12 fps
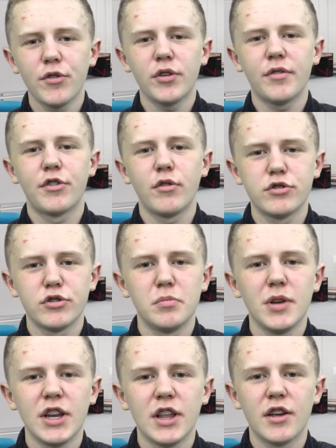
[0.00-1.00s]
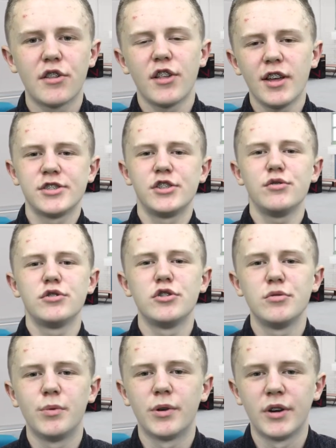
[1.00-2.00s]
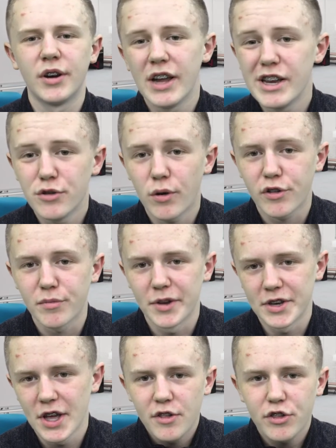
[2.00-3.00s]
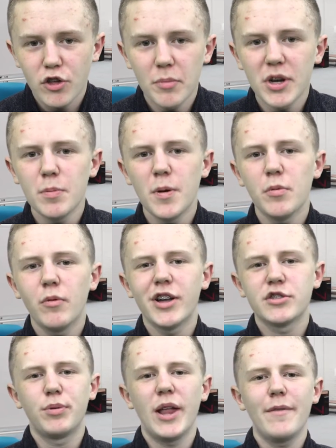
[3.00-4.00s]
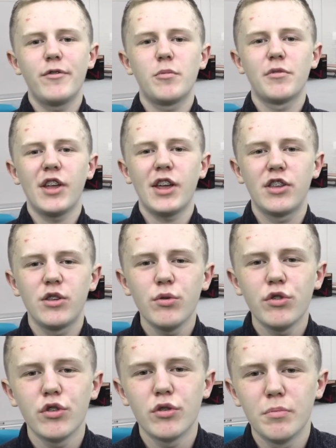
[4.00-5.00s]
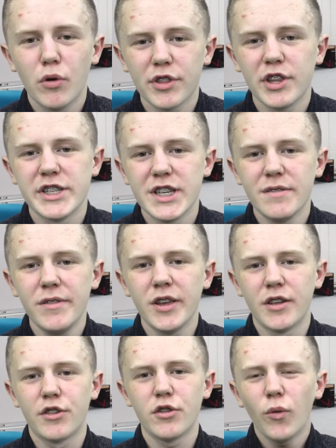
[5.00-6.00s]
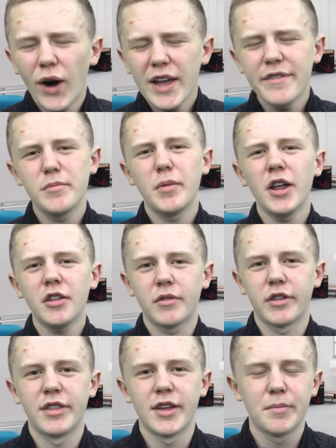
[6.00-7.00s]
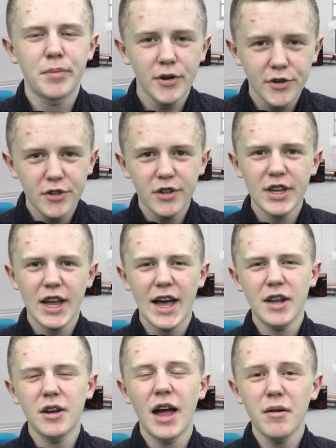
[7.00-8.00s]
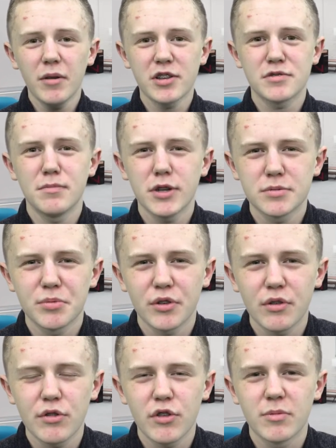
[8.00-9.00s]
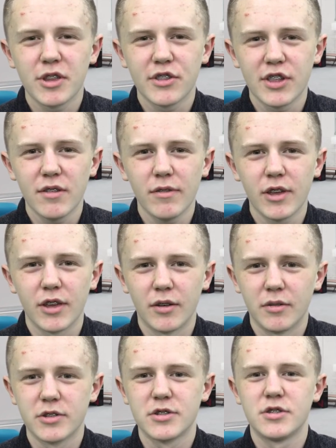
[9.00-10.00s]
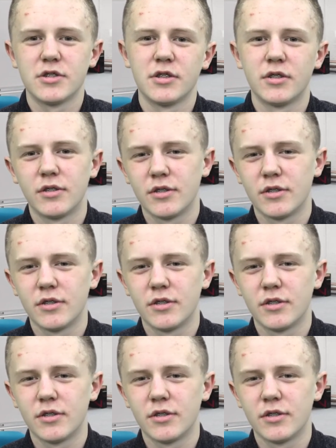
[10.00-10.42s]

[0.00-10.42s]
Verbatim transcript: sort of social media slash YouTuber endorsement. So many people watch platforms like YouTube more than TV, so why even bother with it? Personally, I, I watch much more YouTube than TV, which